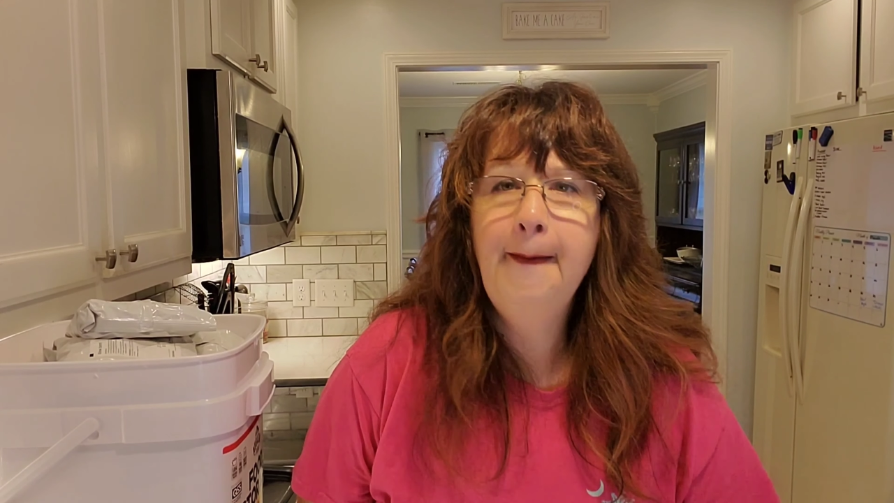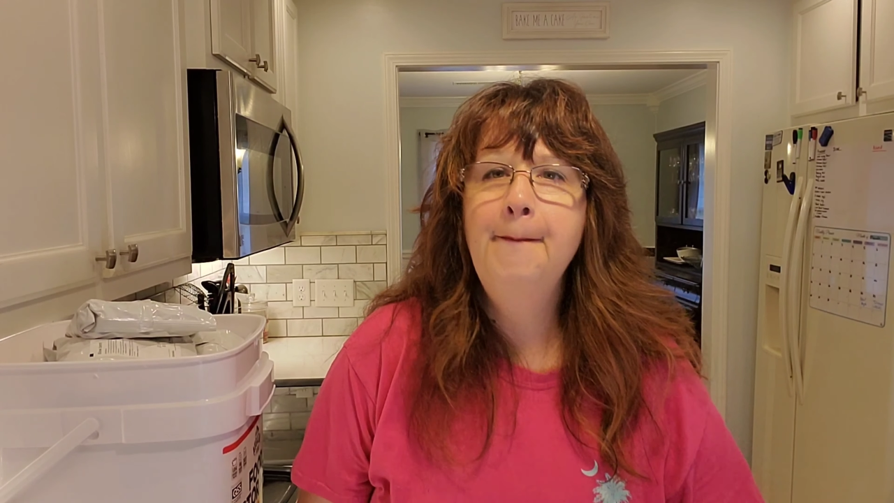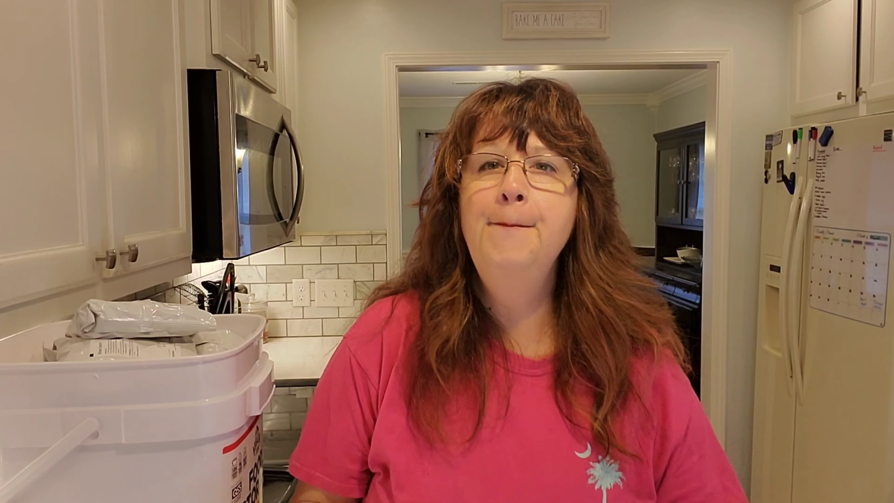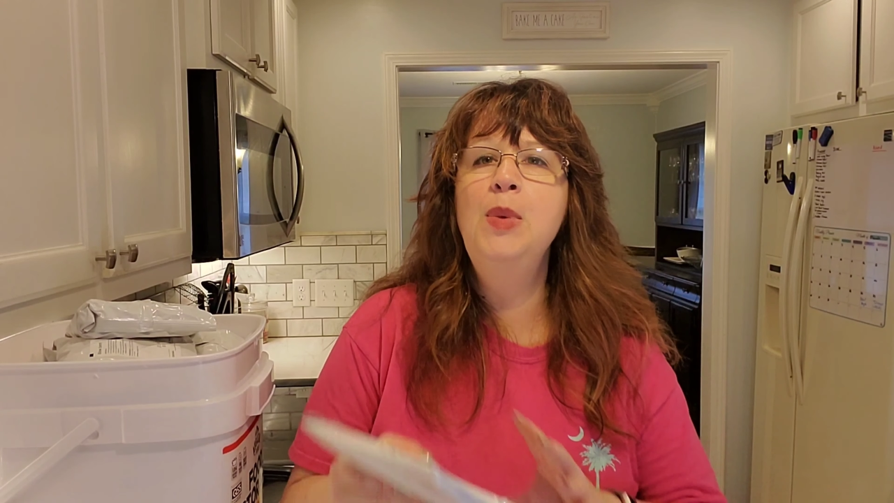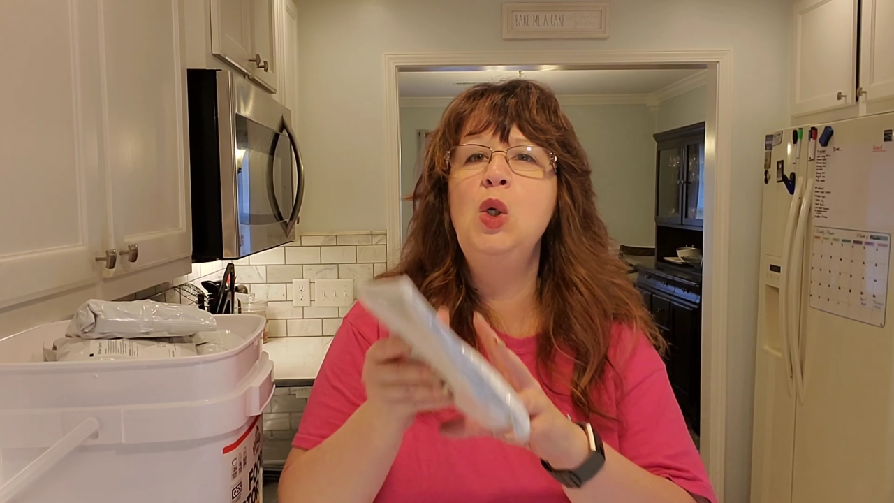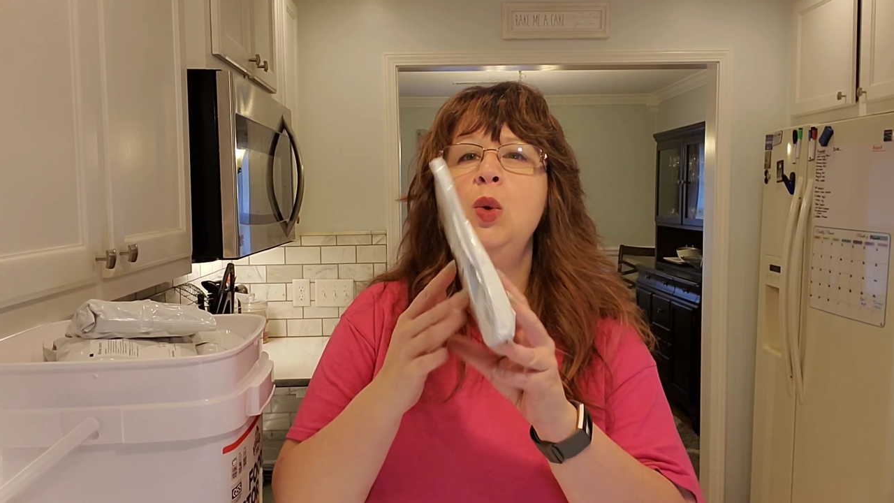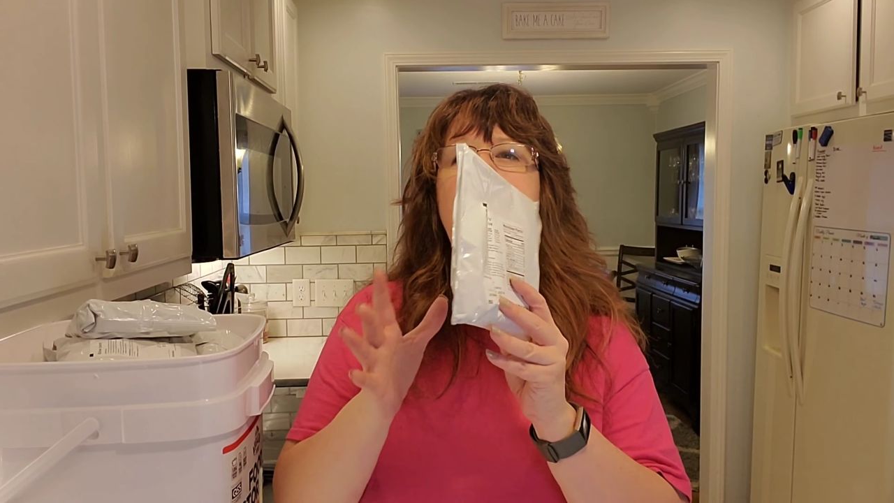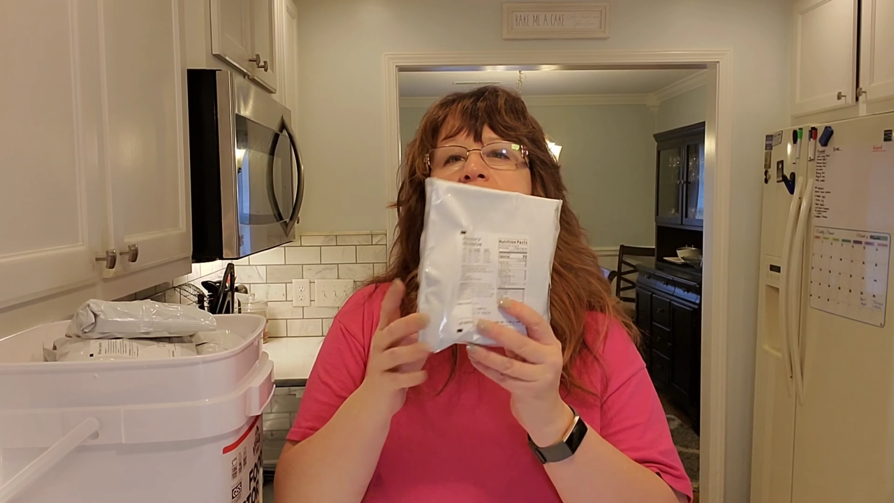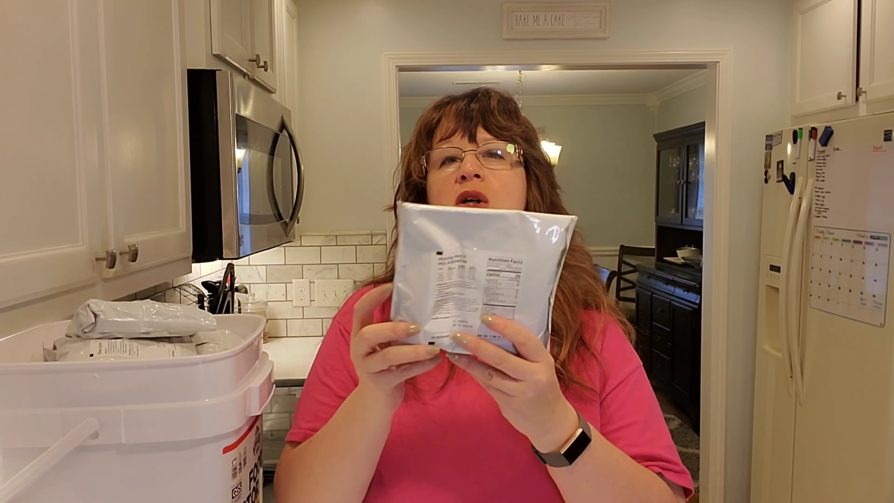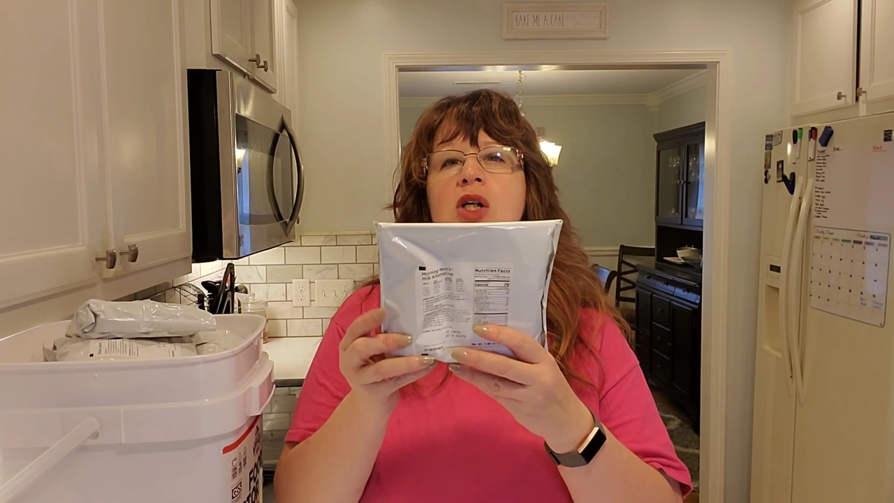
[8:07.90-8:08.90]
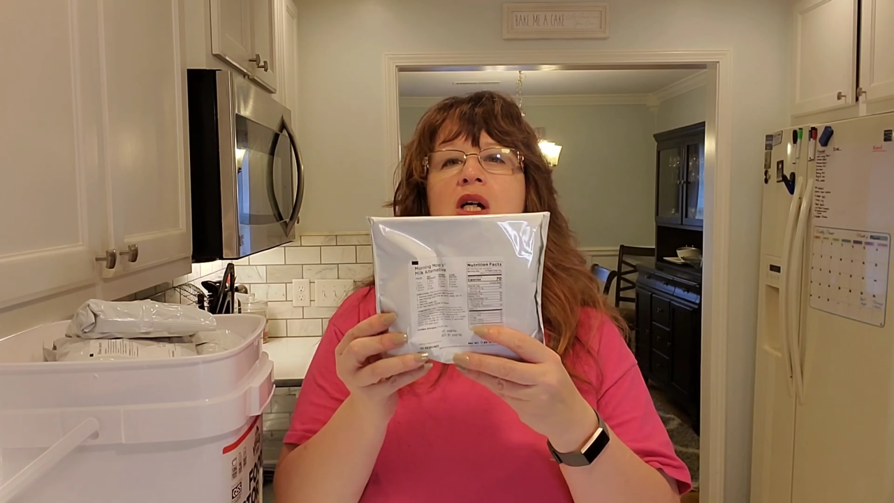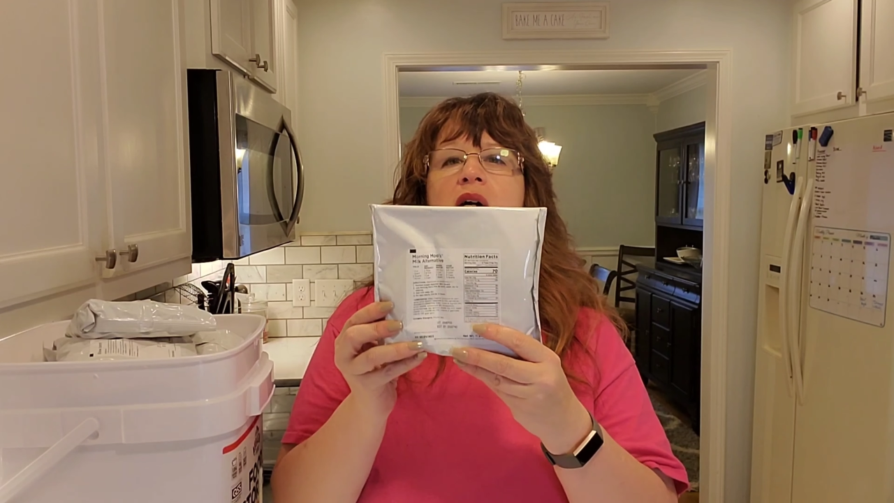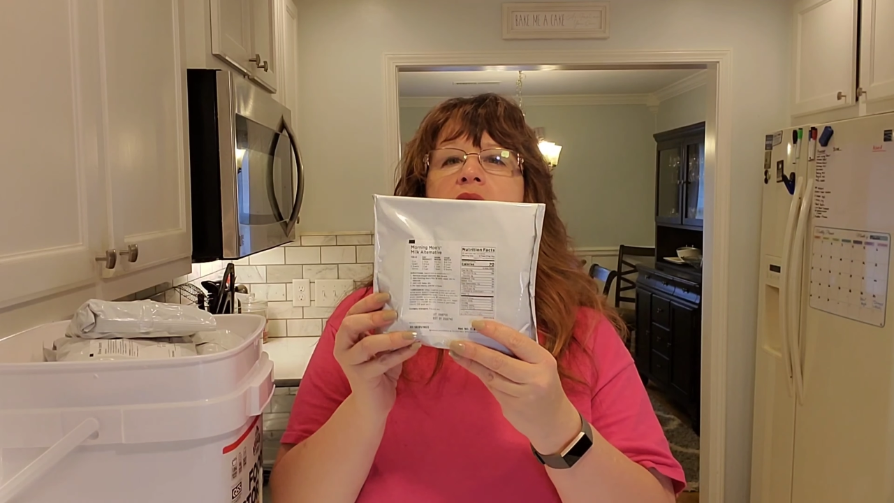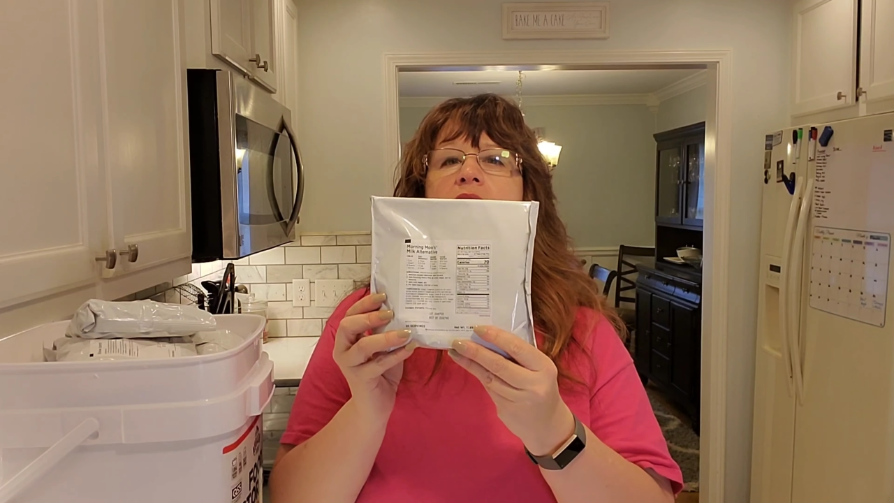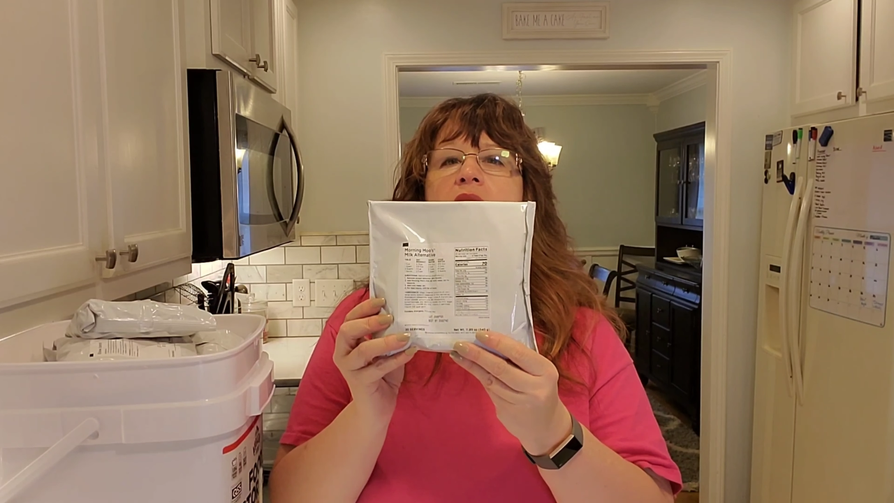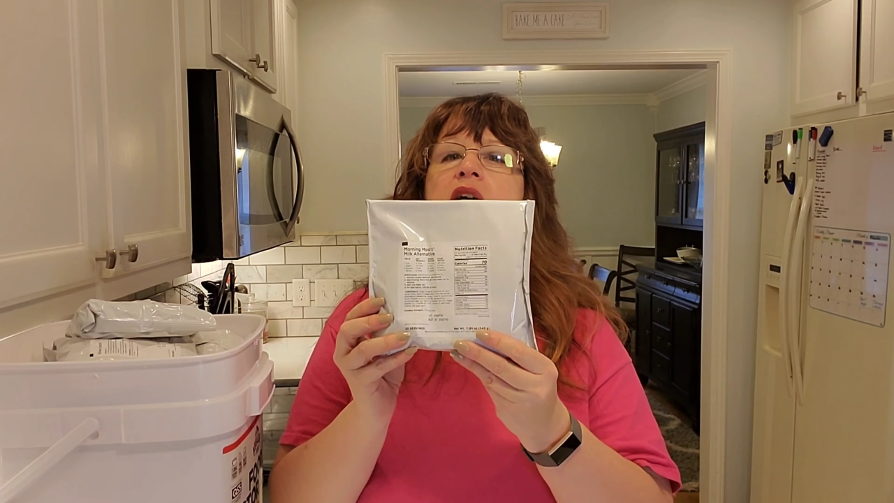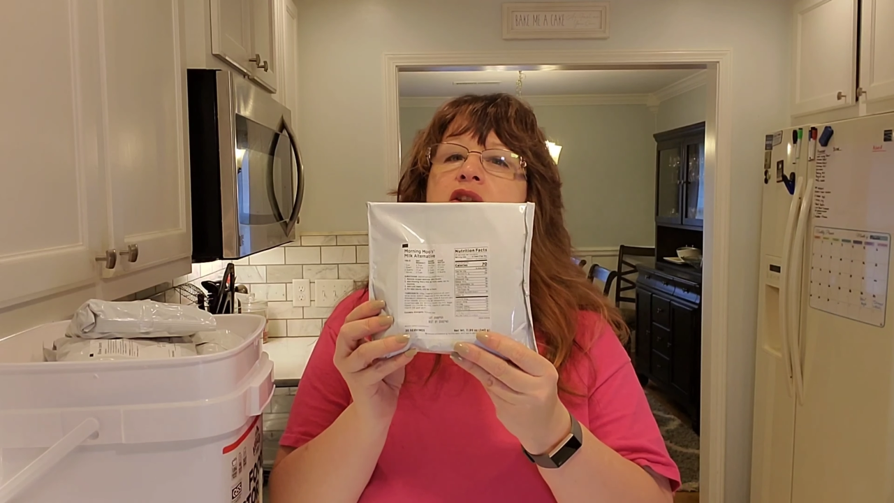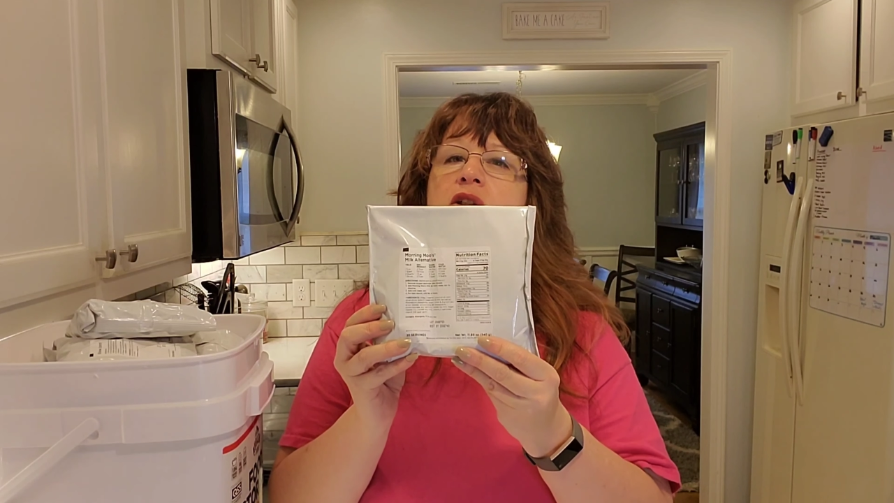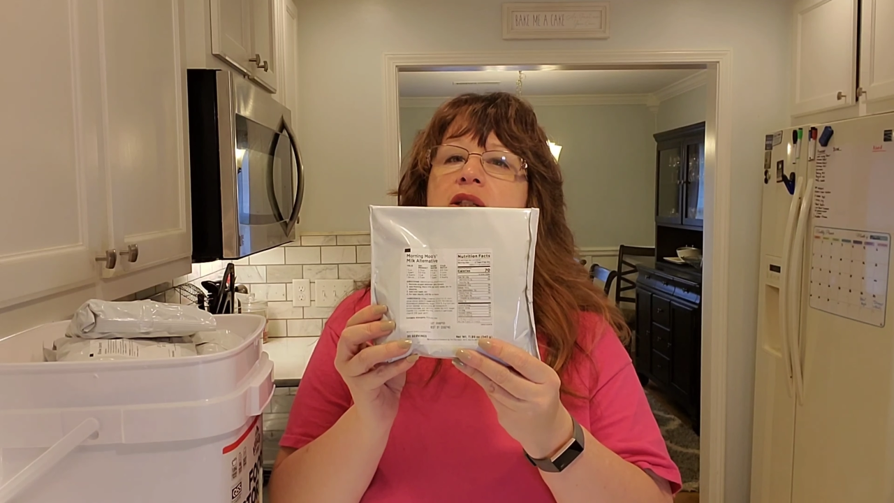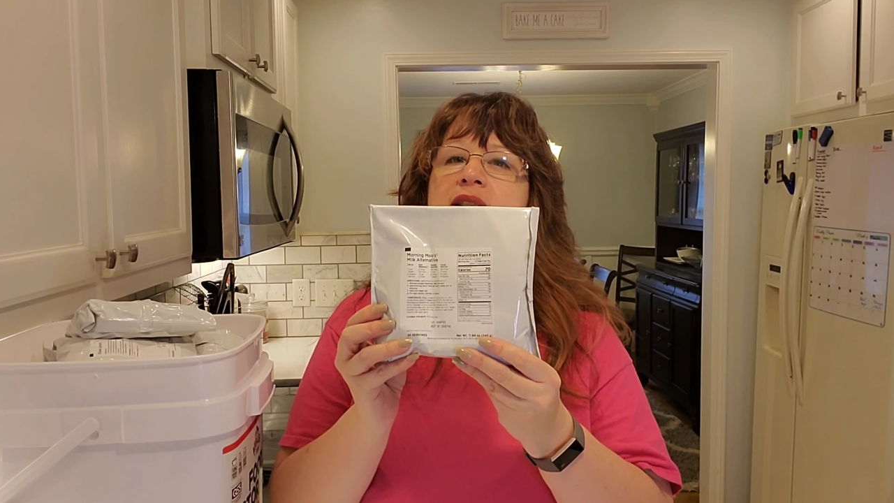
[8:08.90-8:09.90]
Moo milk
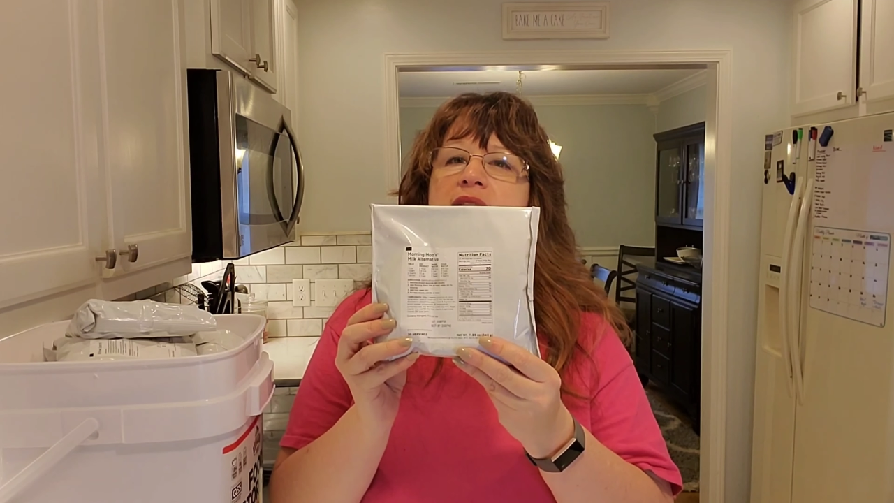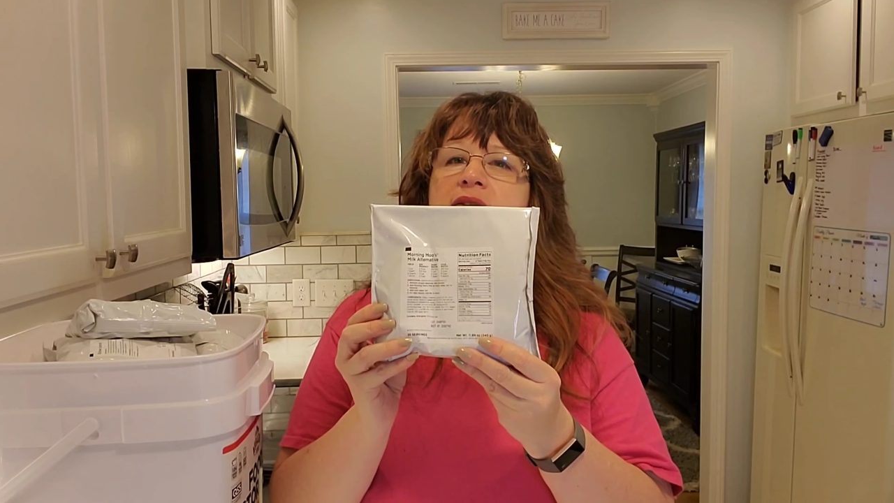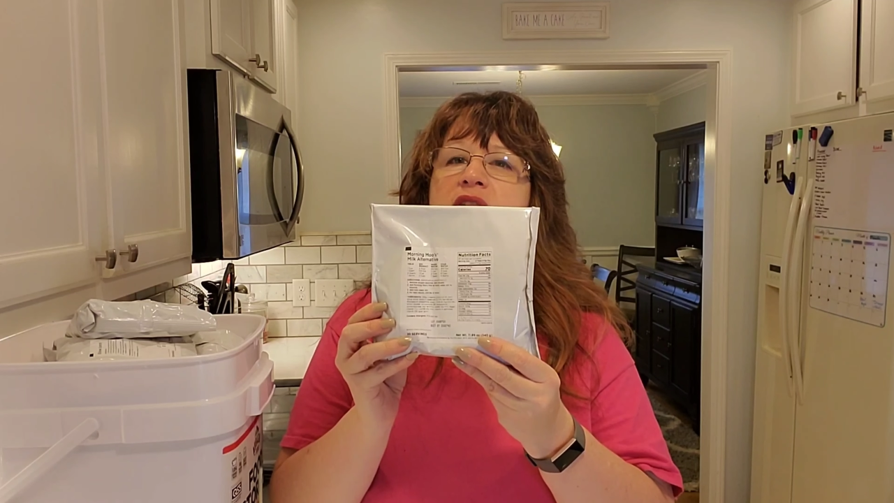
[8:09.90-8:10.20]
alternative.